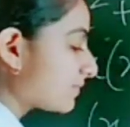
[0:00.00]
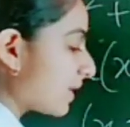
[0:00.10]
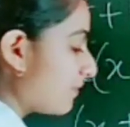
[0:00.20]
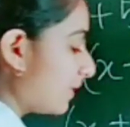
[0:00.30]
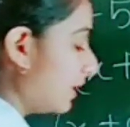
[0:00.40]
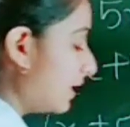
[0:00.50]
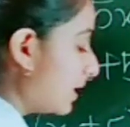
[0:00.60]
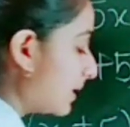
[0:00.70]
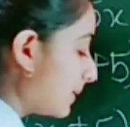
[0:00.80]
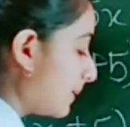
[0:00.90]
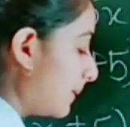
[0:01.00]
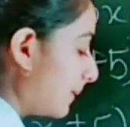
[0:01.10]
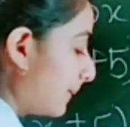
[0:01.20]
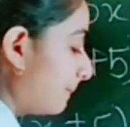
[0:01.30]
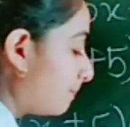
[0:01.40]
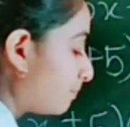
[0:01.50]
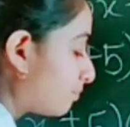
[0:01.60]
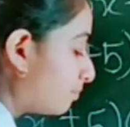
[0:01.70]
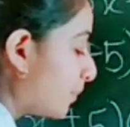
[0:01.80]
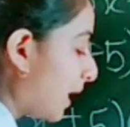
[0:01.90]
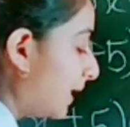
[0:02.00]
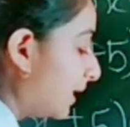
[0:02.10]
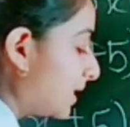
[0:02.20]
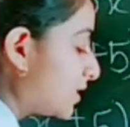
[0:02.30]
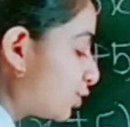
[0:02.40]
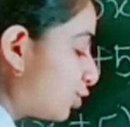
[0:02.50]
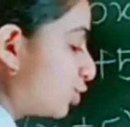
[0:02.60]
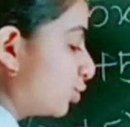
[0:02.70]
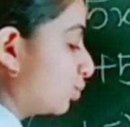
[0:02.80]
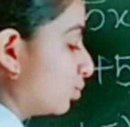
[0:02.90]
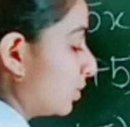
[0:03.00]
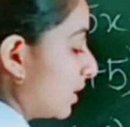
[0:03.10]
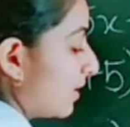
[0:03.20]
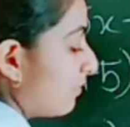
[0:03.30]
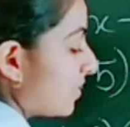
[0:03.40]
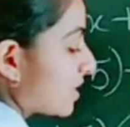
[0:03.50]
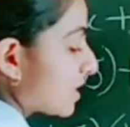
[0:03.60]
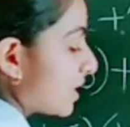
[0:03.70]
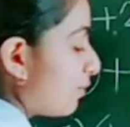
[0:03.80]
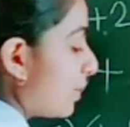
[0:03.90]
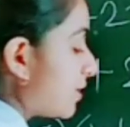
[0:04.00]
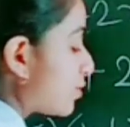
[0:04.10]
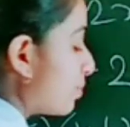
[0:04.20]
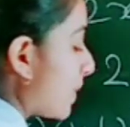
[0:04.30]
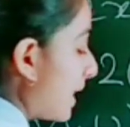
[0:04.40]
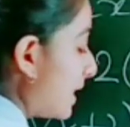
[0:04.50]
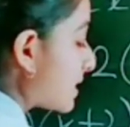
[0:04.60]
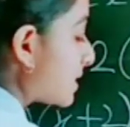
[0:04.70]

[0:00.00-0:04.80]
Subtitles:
5 and minus 2, which is equals to minus